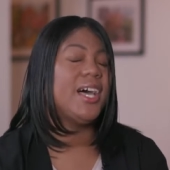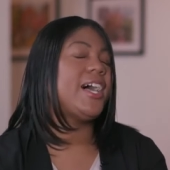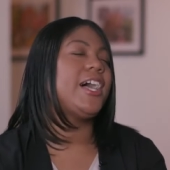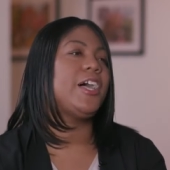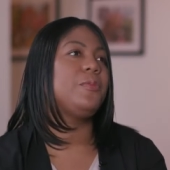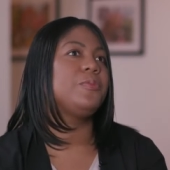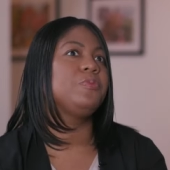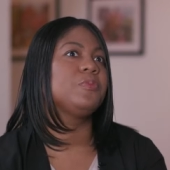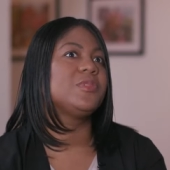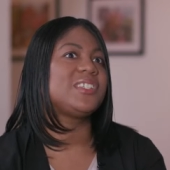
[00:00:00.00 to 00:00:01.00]

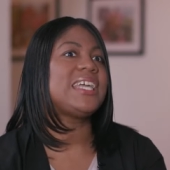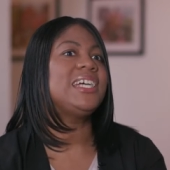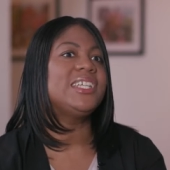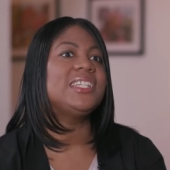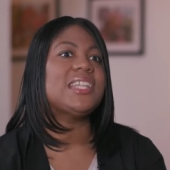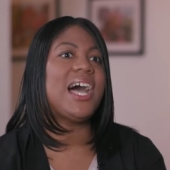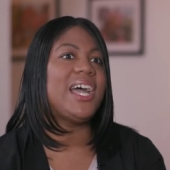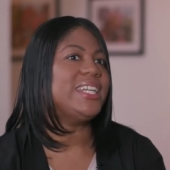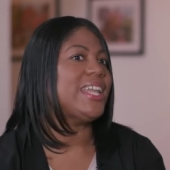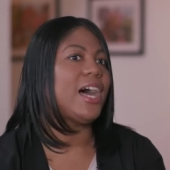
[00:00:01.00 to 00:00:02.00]
um, stand in
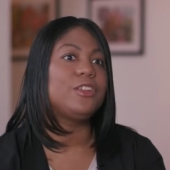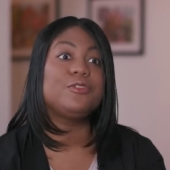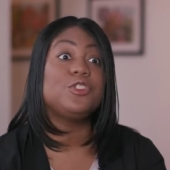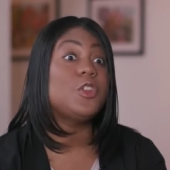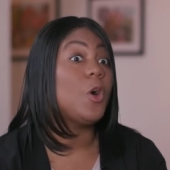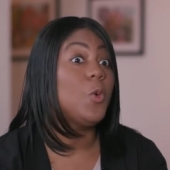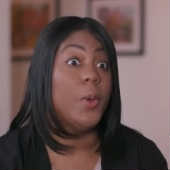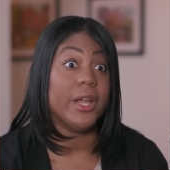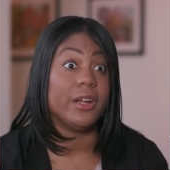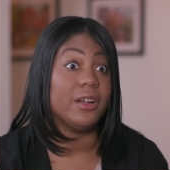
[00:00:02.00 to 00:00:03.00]
line and out of
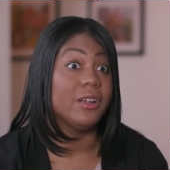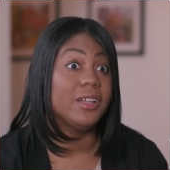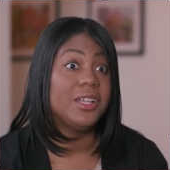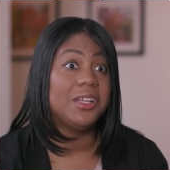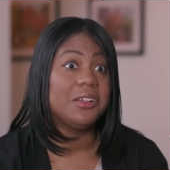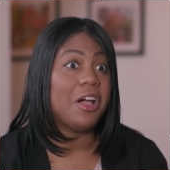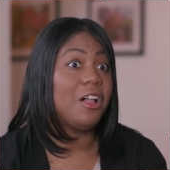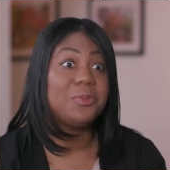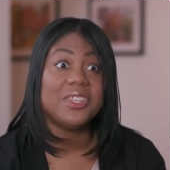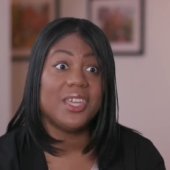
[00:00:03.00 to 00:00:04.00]
nowhere
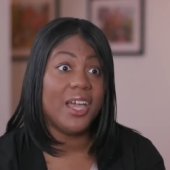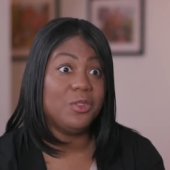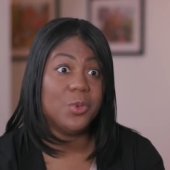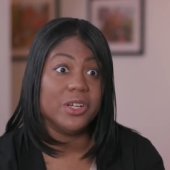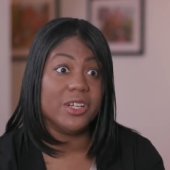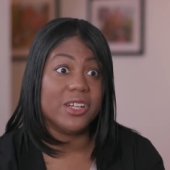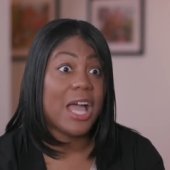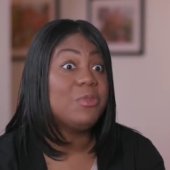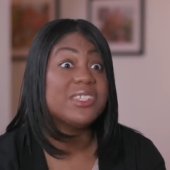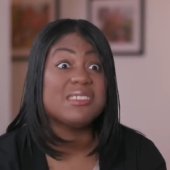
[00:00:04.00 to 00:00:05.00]
call me the N word,
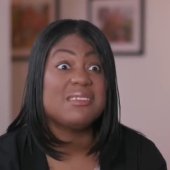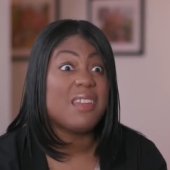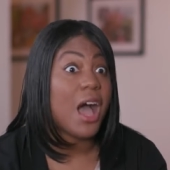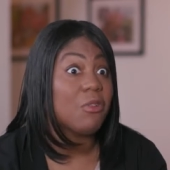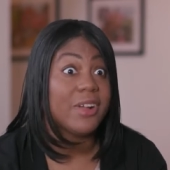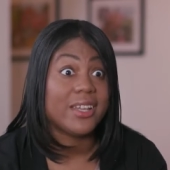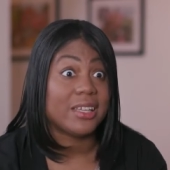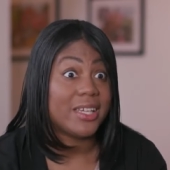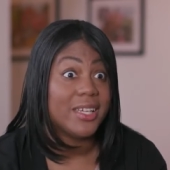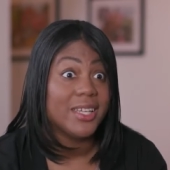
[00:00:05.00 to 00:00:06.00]
I was not
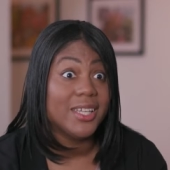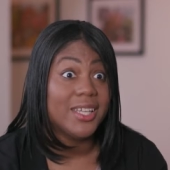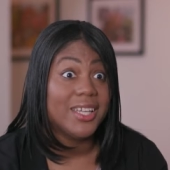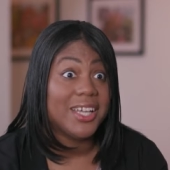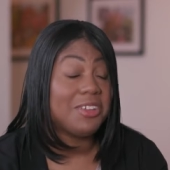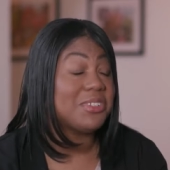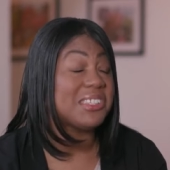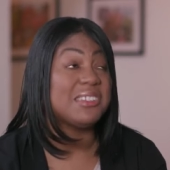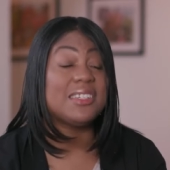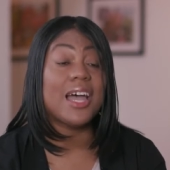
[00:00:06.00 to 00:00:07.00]
ready. I
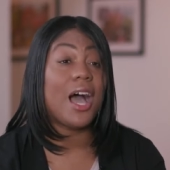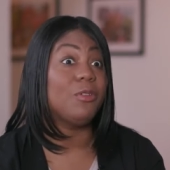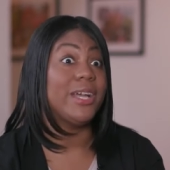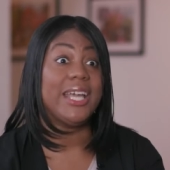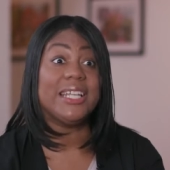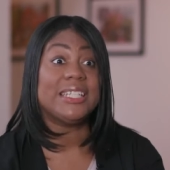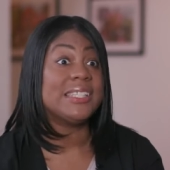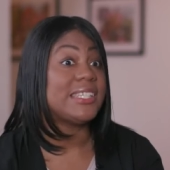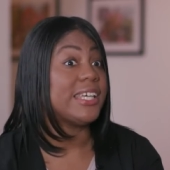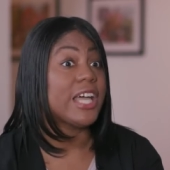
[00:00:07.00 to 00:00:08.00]
was not ready. I
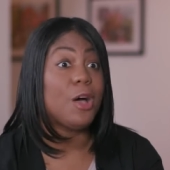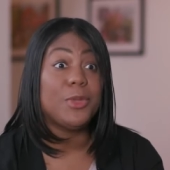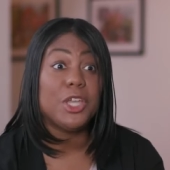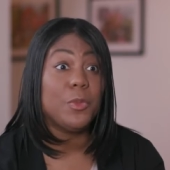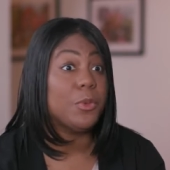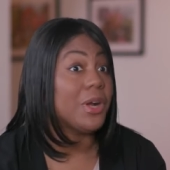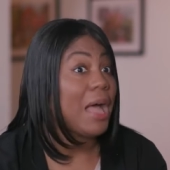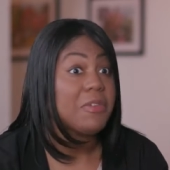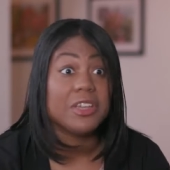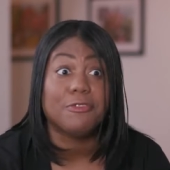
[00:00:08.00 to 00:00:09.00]
didn't see it coming. We weren't
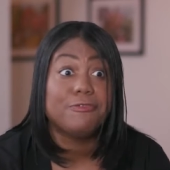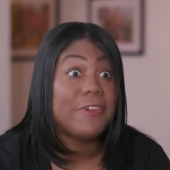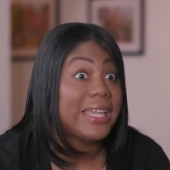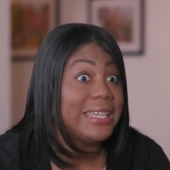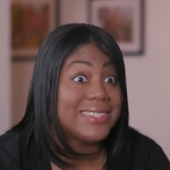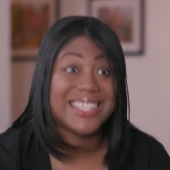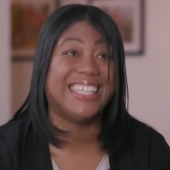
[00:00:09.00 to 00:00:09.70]
having a fight,